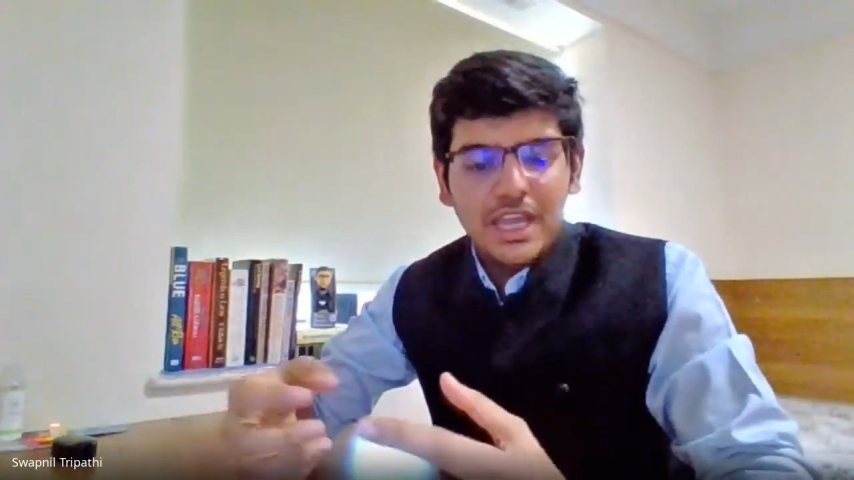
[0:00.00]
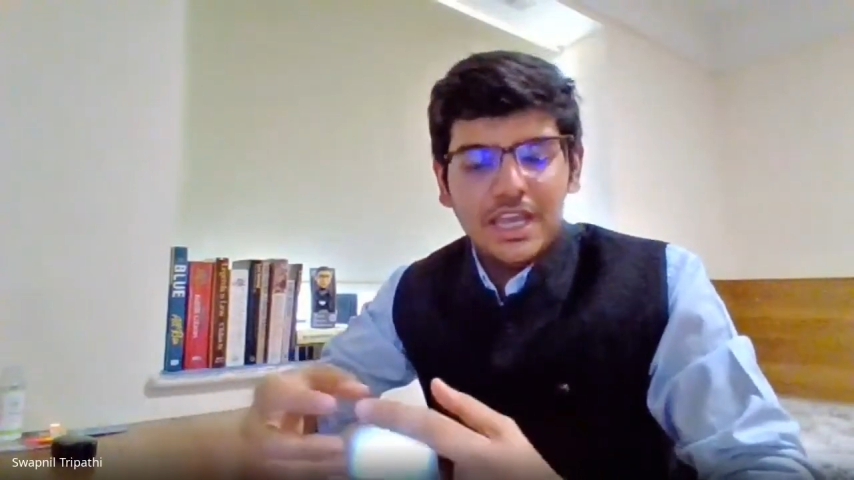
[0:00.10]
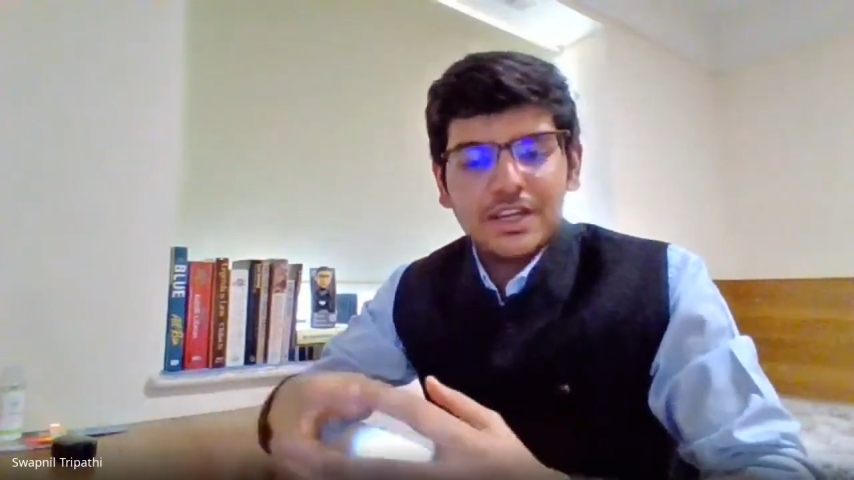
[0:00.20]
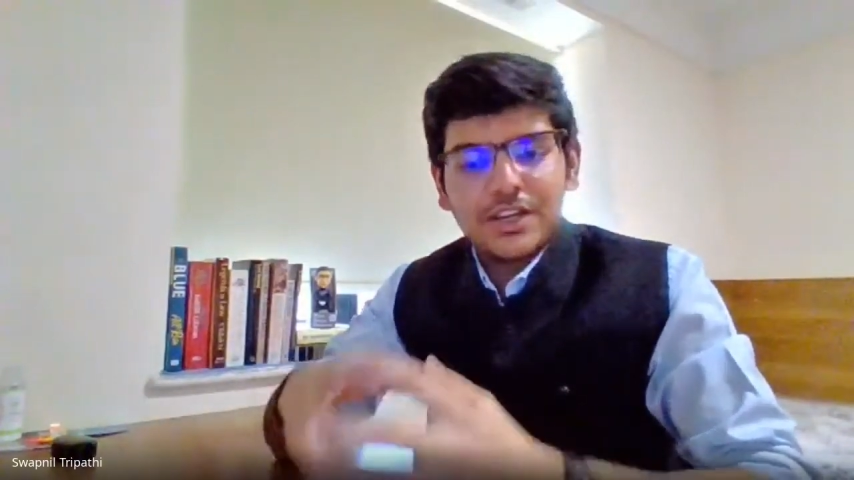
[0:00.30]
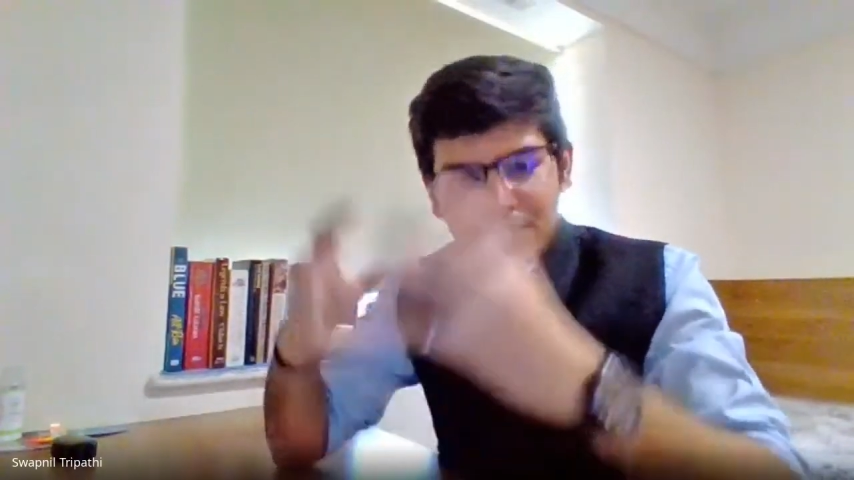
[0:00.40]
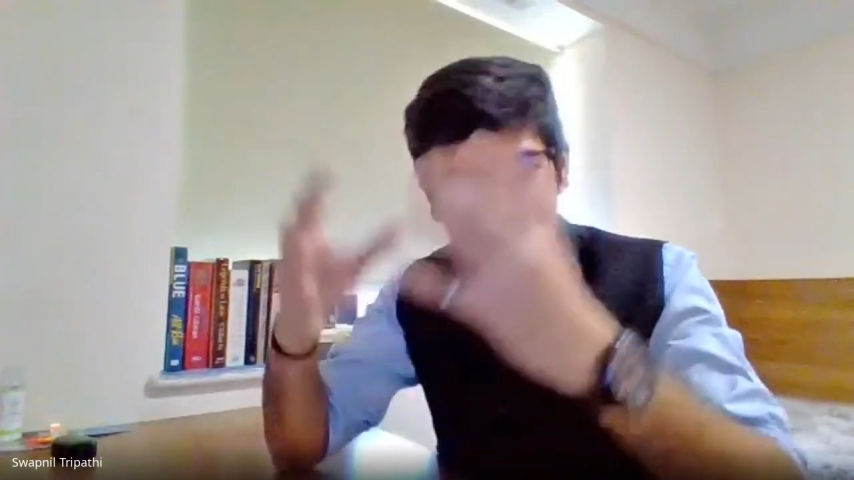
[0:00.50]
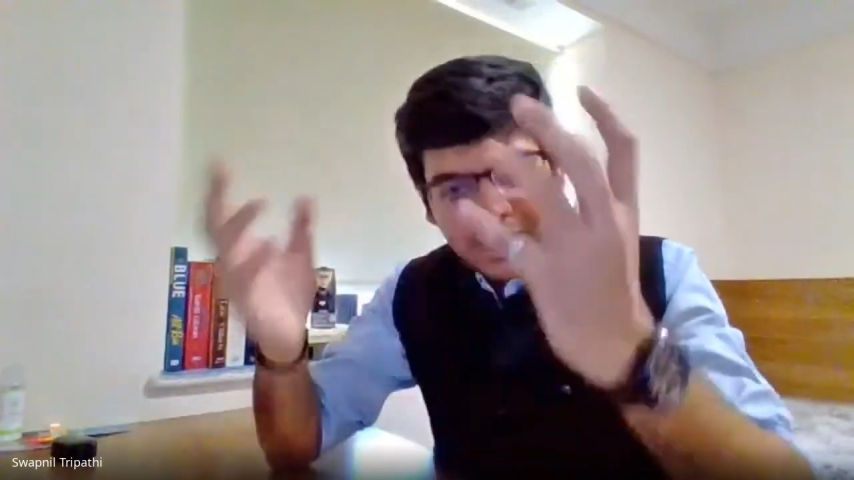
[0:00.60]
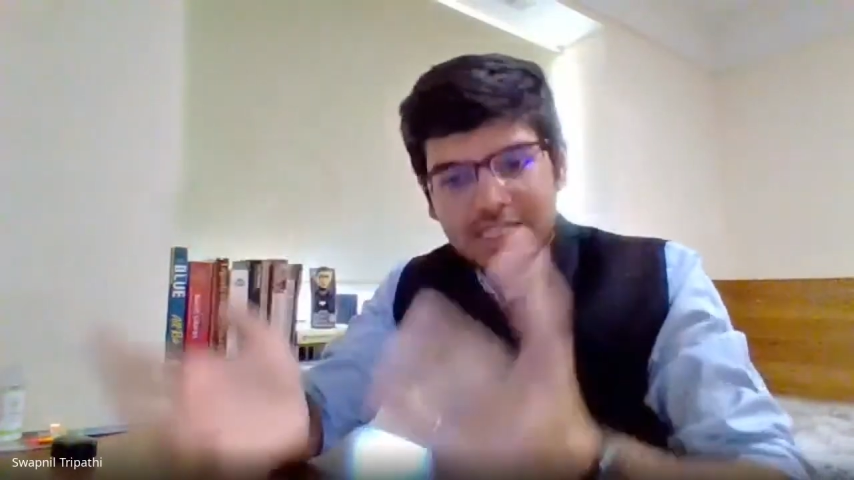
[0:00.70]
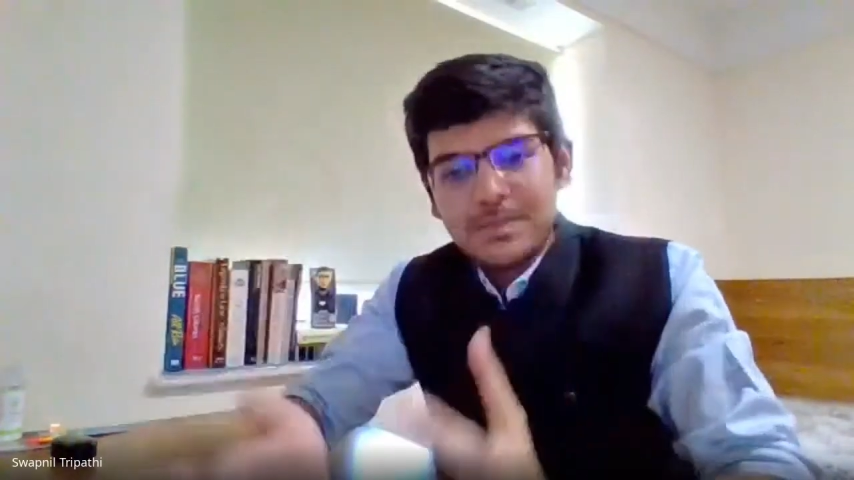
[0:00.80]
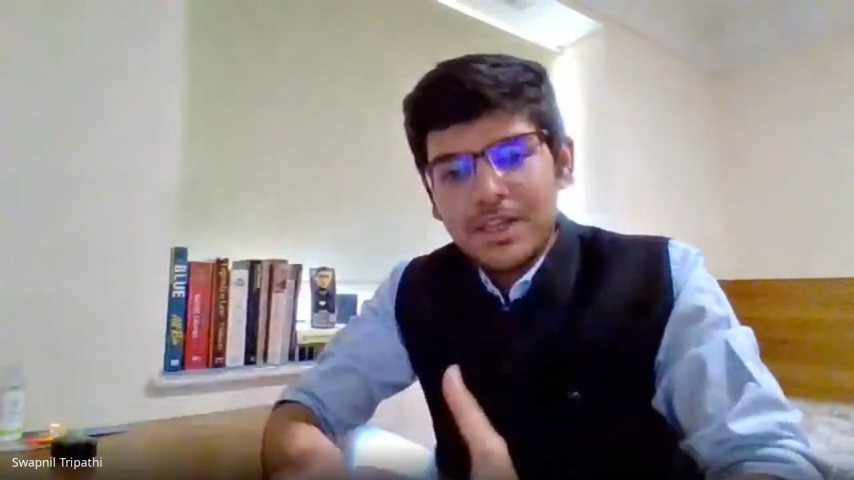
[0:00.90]
in a nutshell,
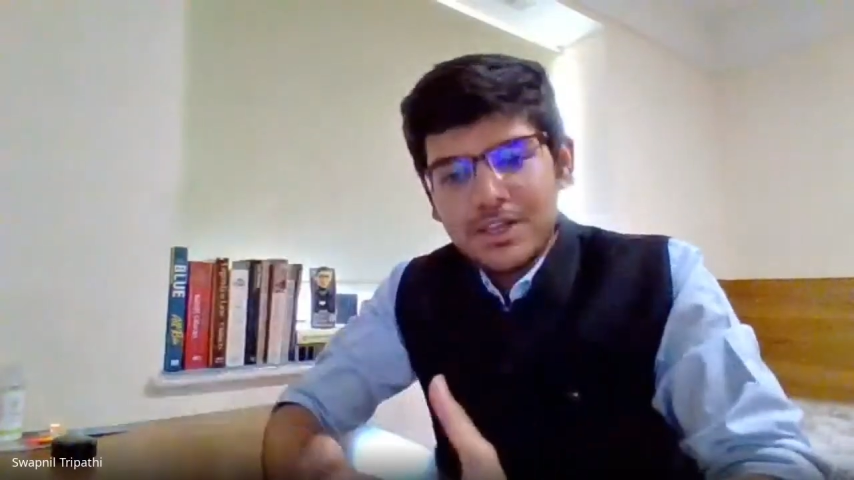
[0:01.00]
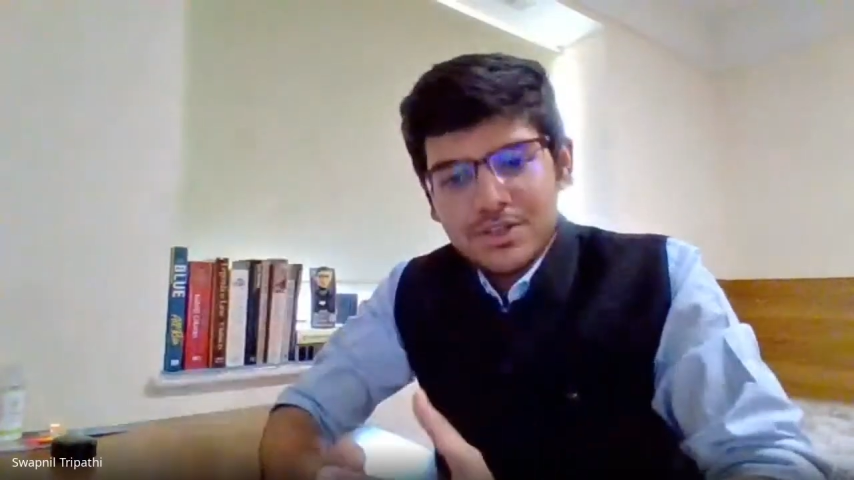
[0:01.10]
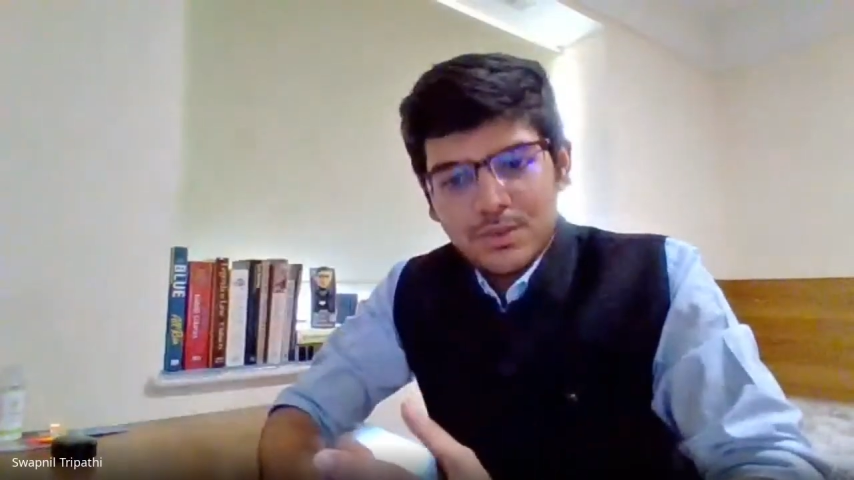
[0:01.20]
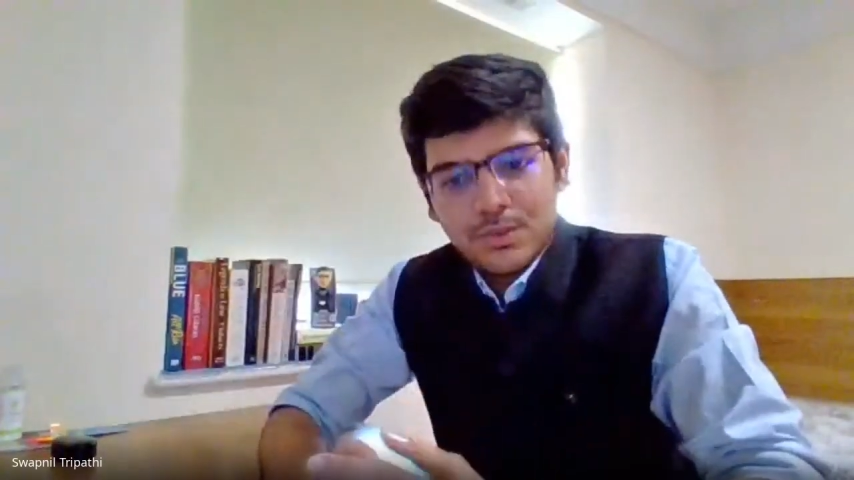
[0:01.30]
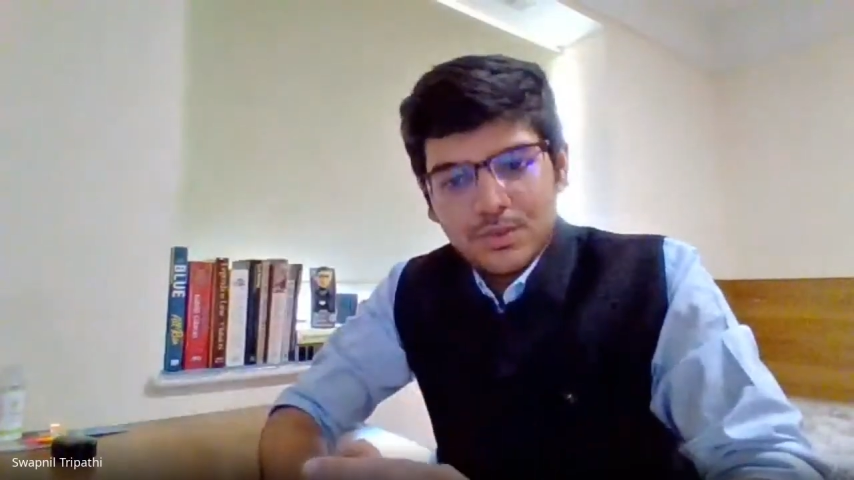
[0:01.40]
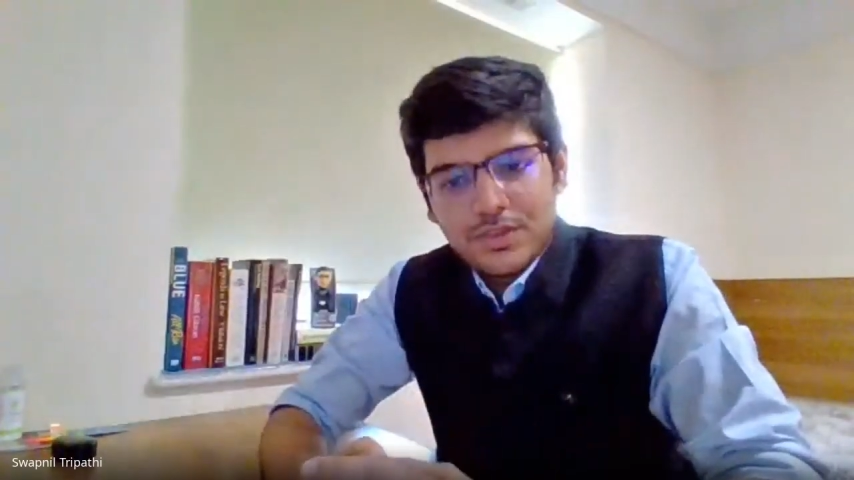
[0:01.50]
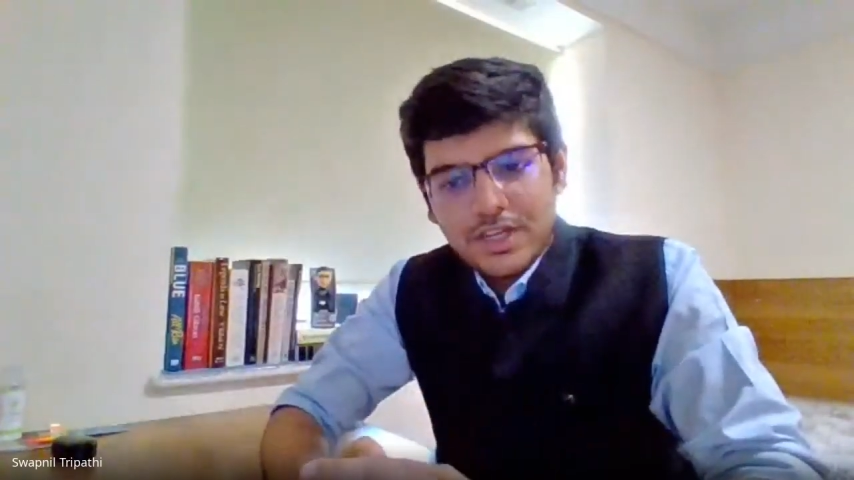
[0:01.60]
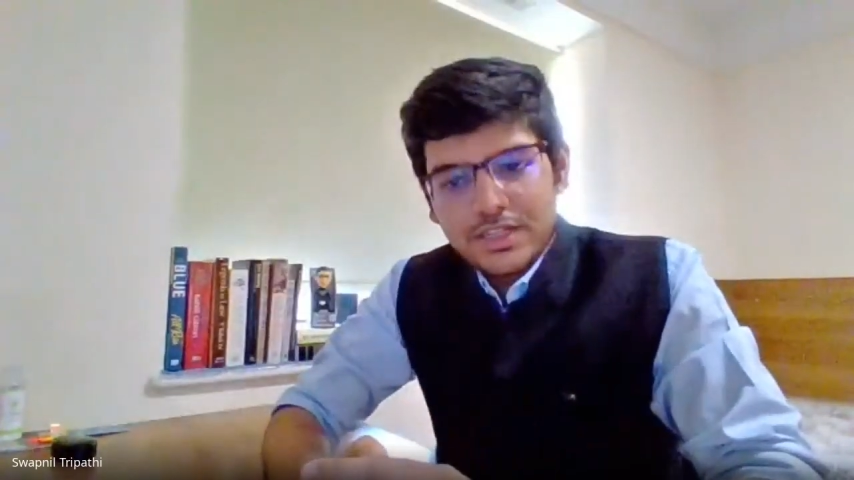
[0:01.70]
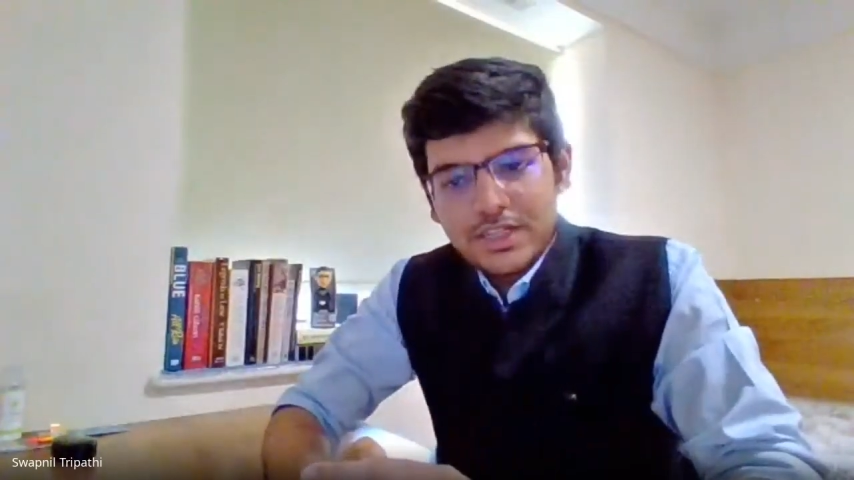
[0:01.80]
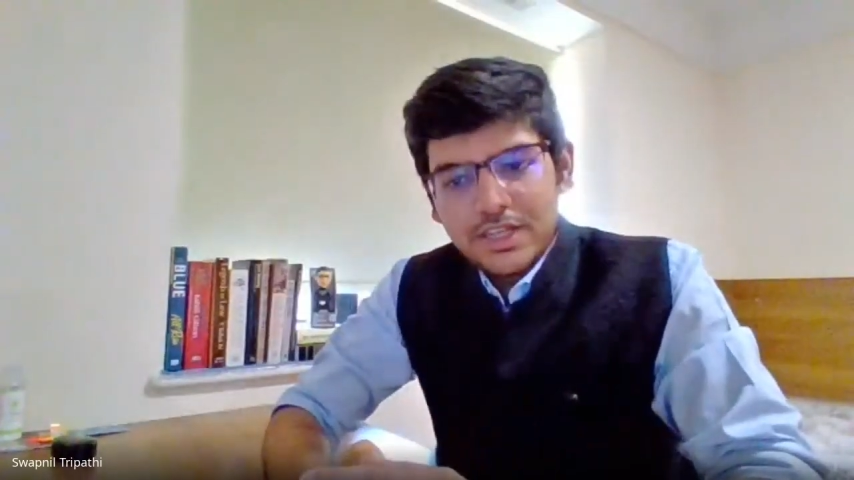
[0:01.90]
explains you
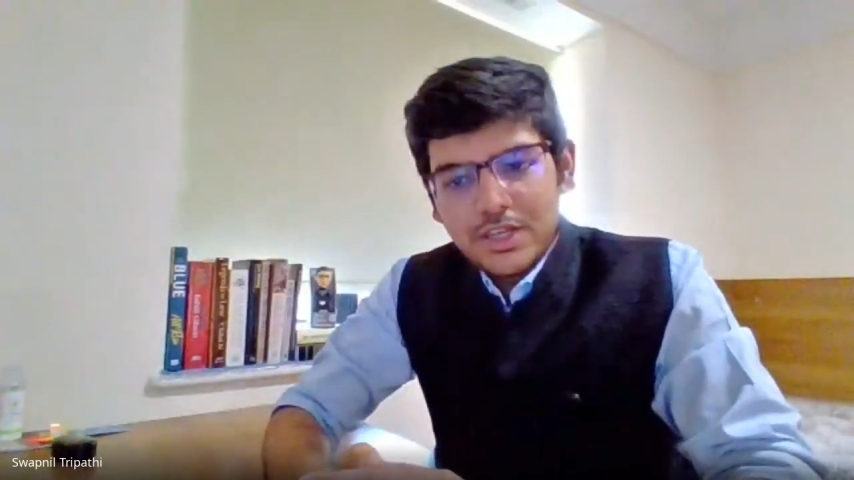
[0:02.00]
that